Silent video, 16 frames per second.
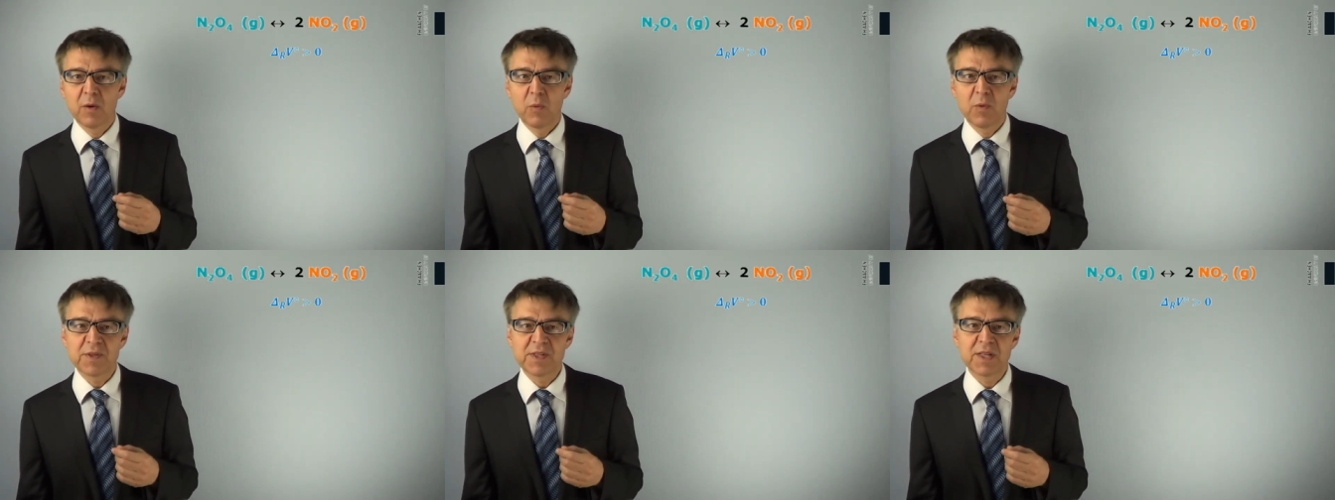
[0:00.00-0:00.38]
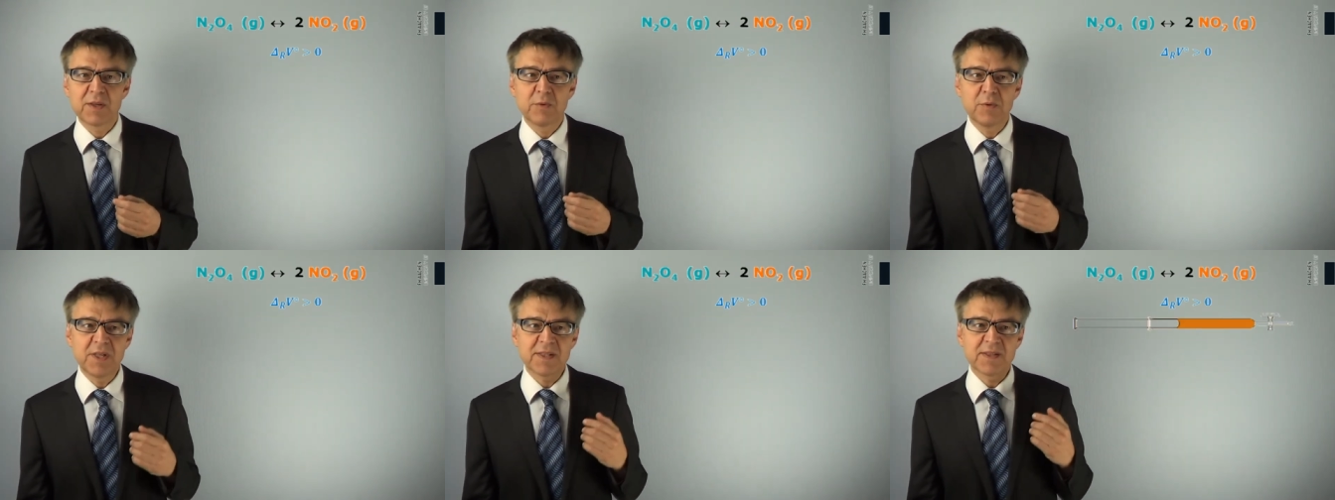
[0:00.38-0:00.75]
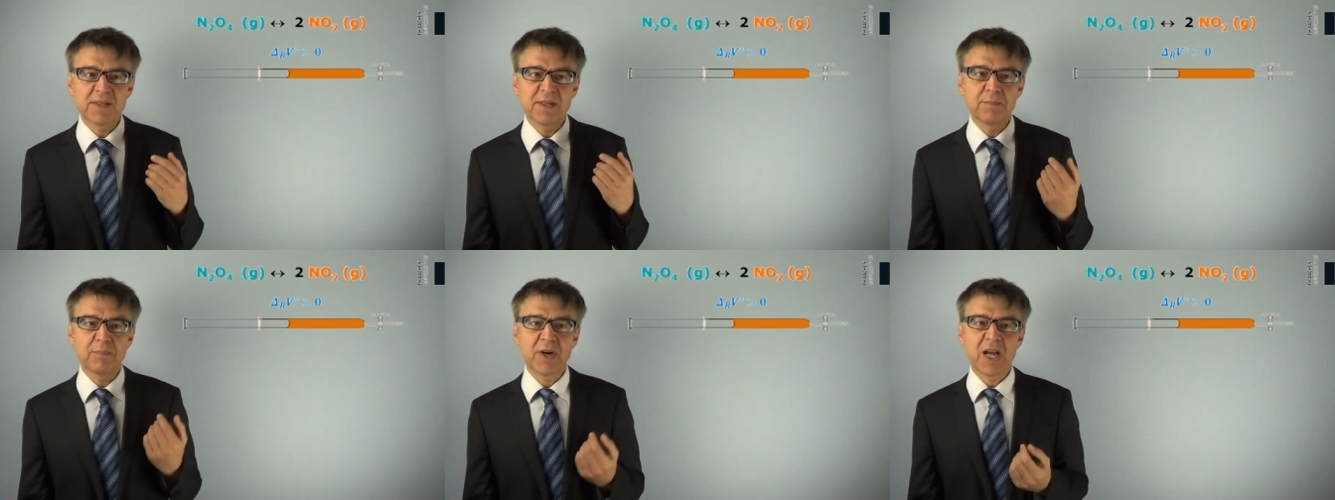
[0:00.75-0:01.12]
With
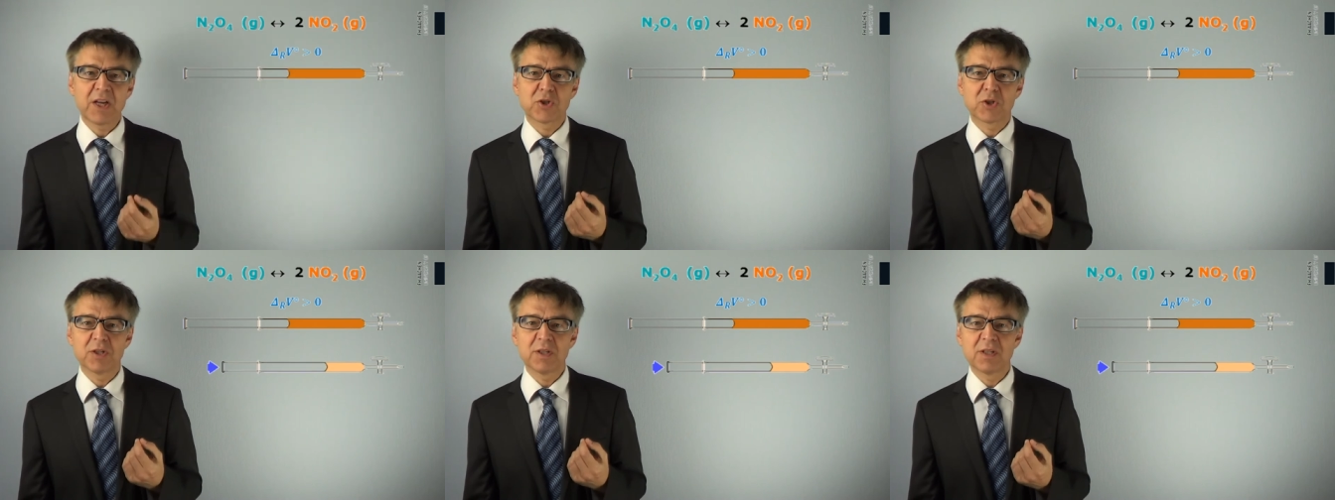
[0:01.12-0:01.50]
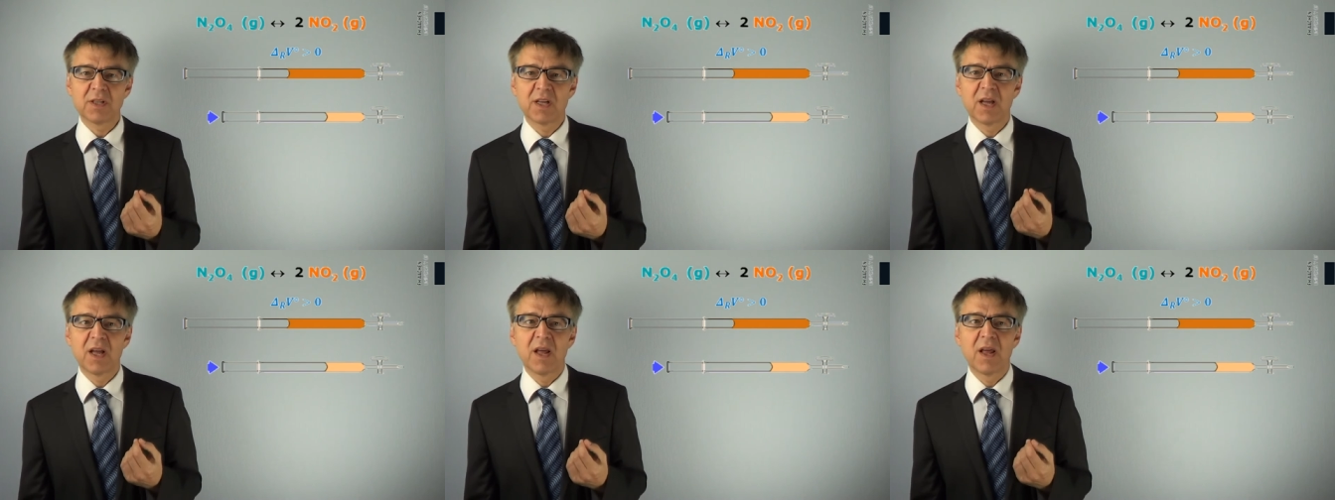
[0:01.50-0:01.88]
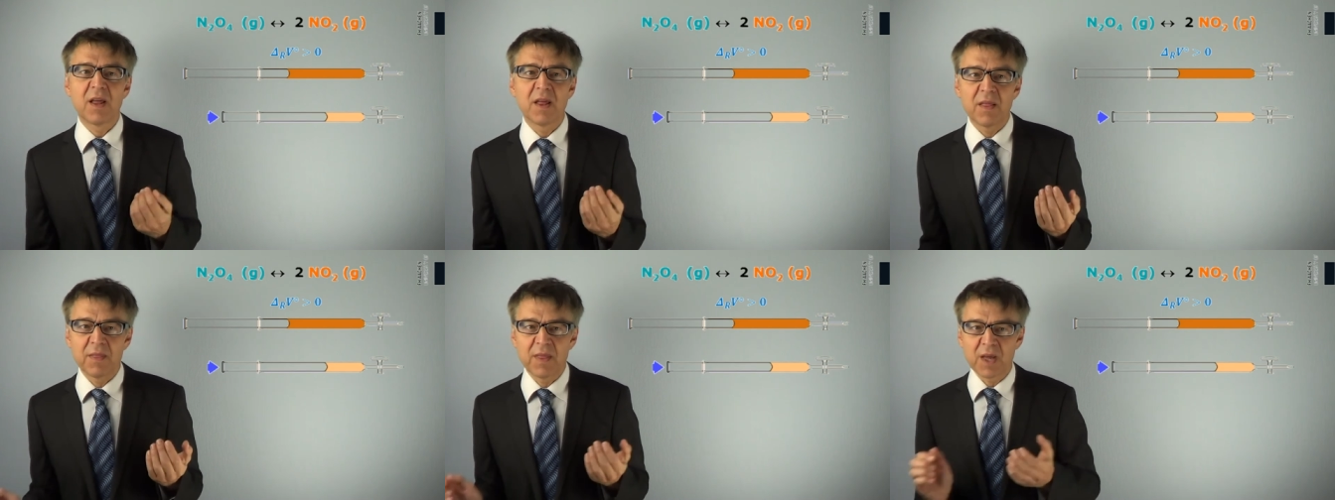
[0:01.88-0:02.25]
increasing pressure,
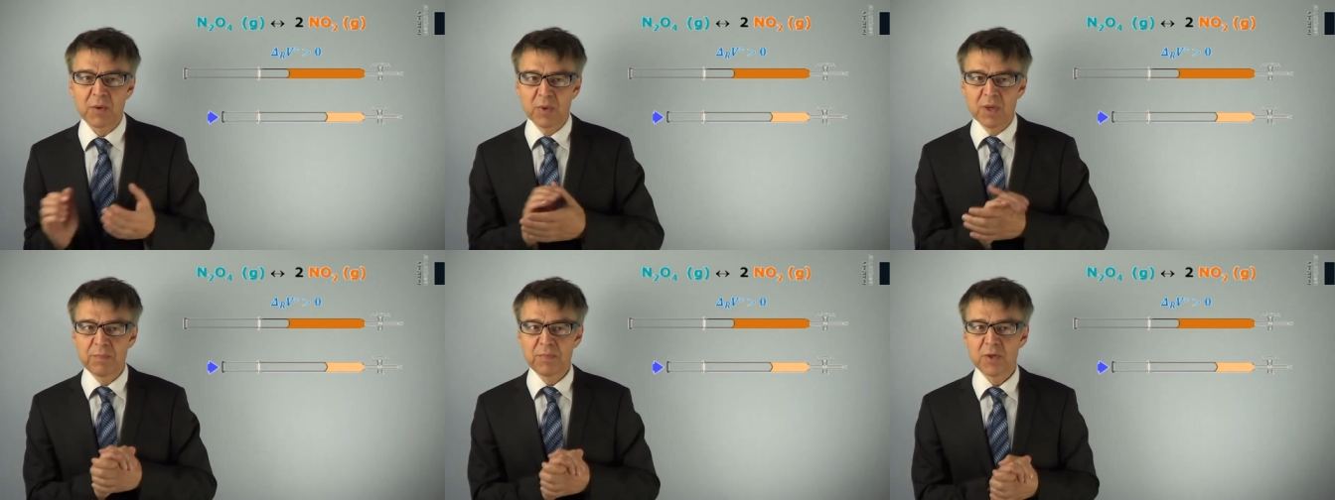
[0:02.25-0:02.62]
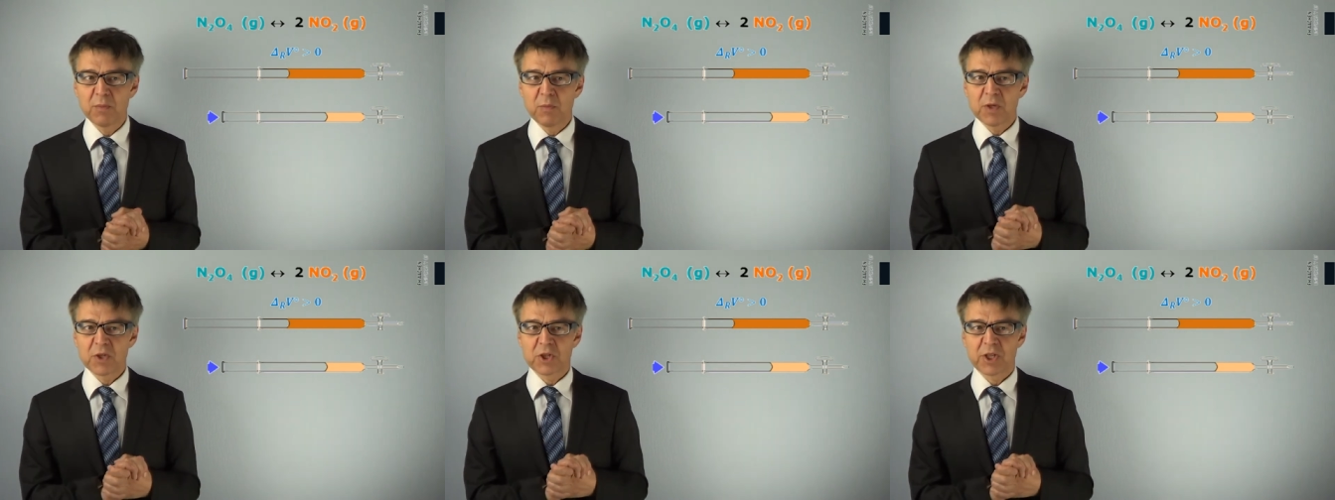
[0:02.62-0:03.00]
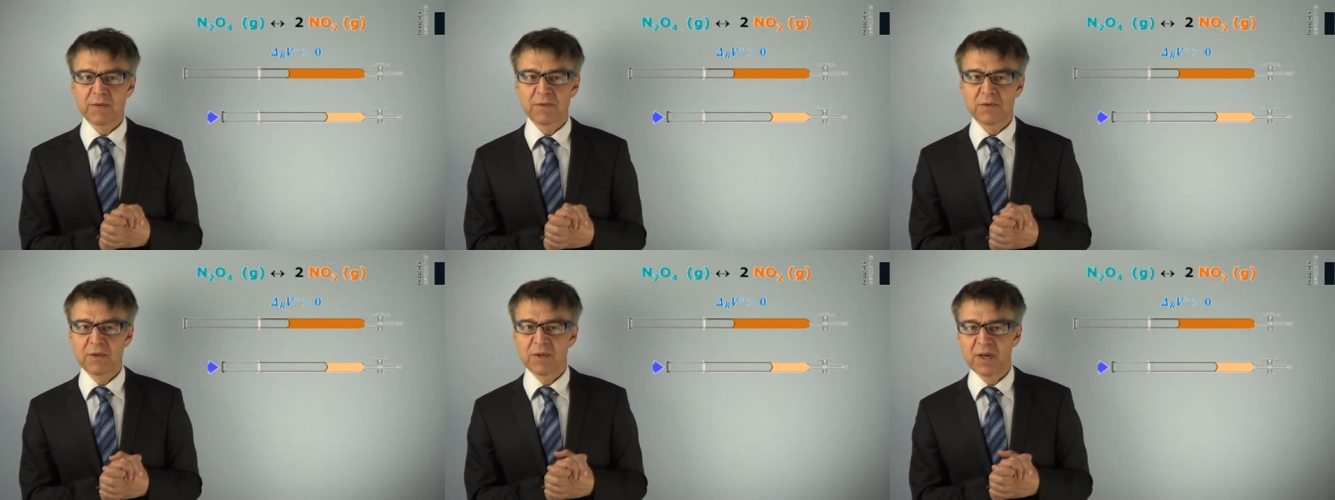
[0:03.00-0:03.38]
the equilibrium will
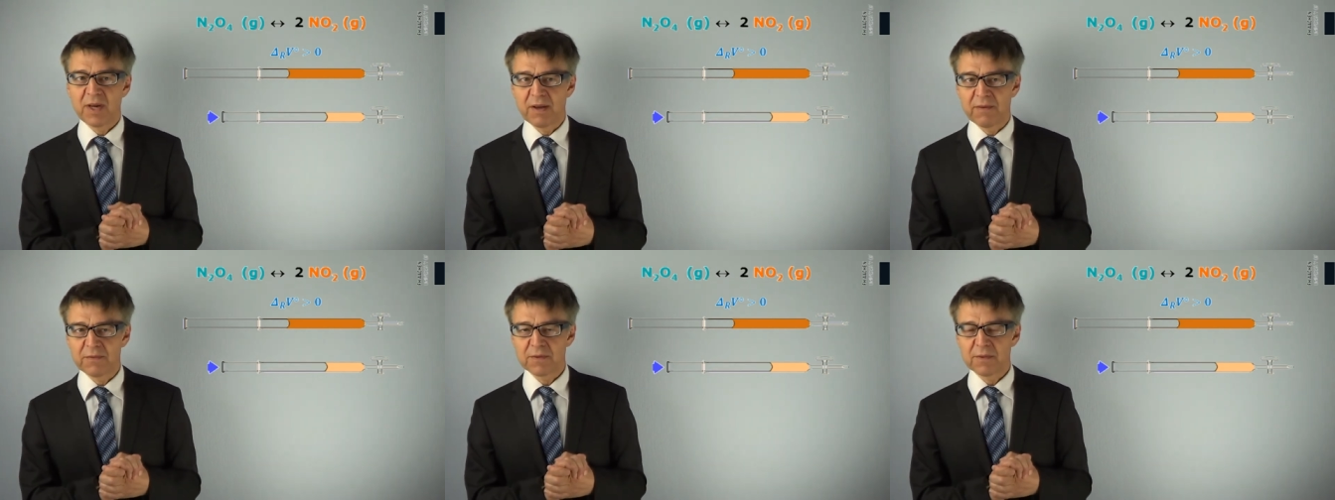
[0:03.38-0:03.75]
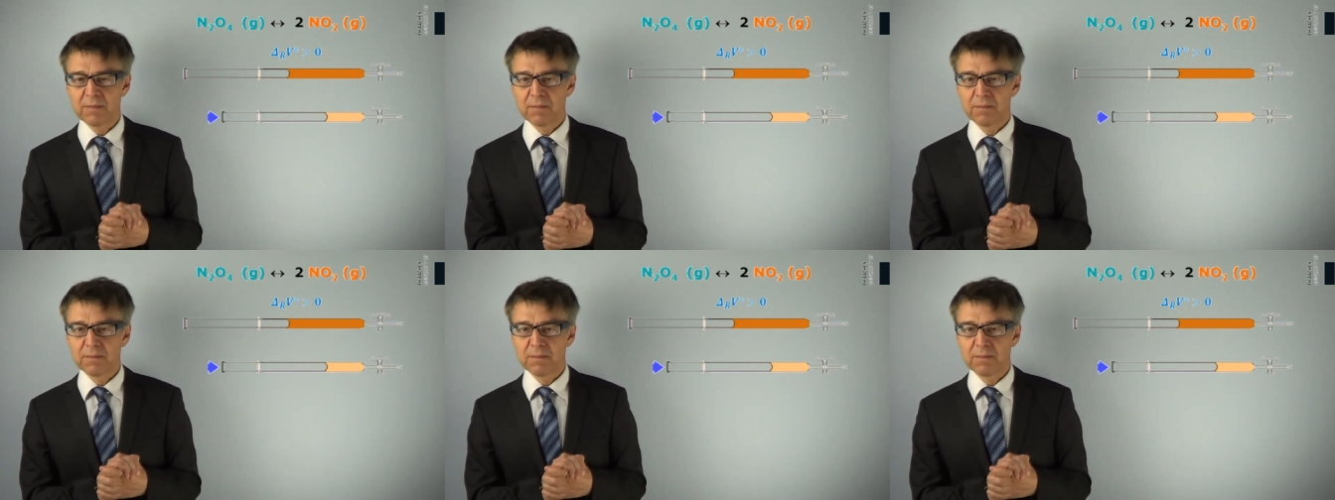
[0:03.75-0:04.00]
shift to the left.